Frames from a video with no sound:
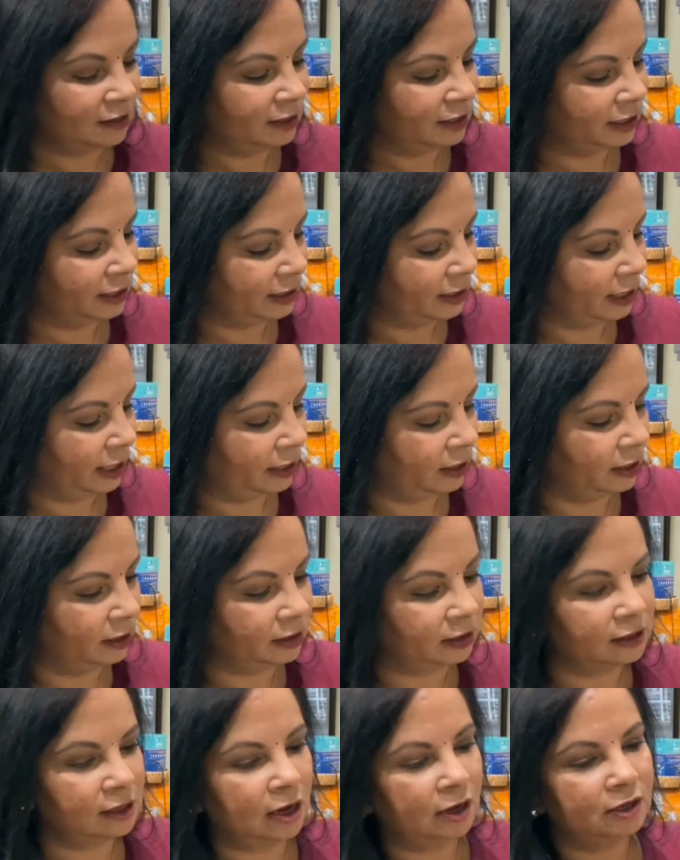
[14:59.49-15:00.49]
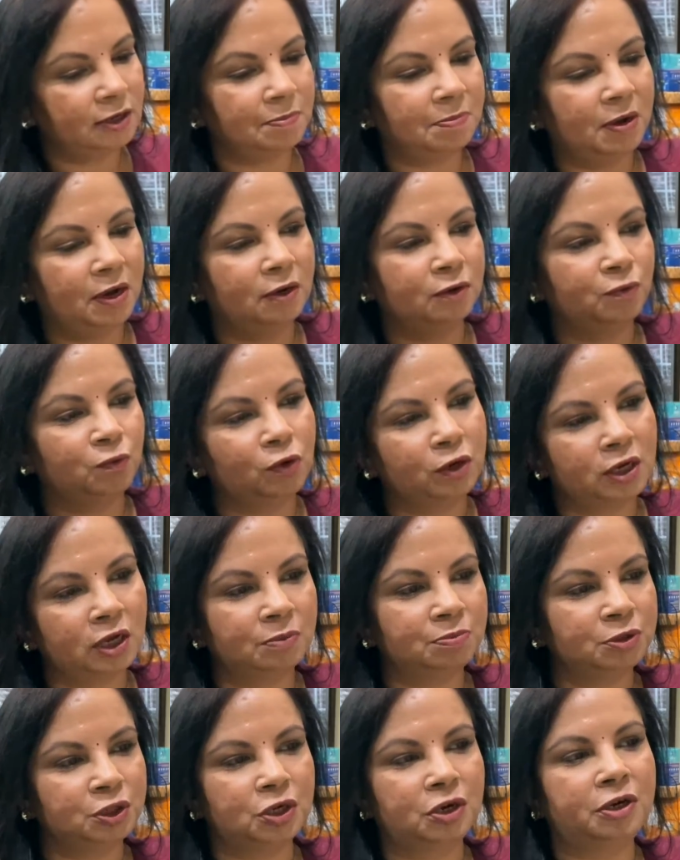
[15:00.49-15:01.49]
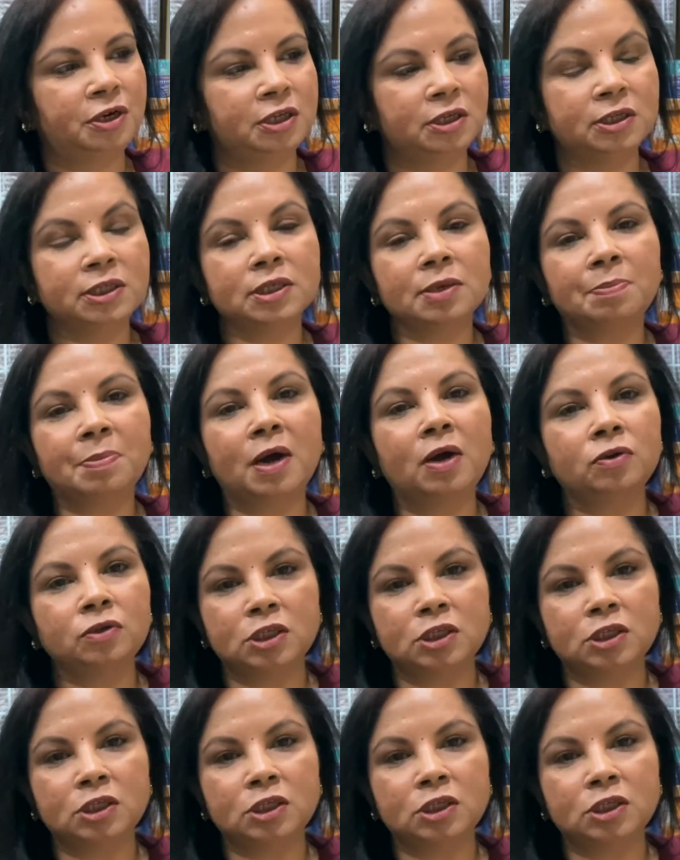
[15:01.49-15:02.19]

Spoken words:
It's like it's not about what I'm sharing, it's about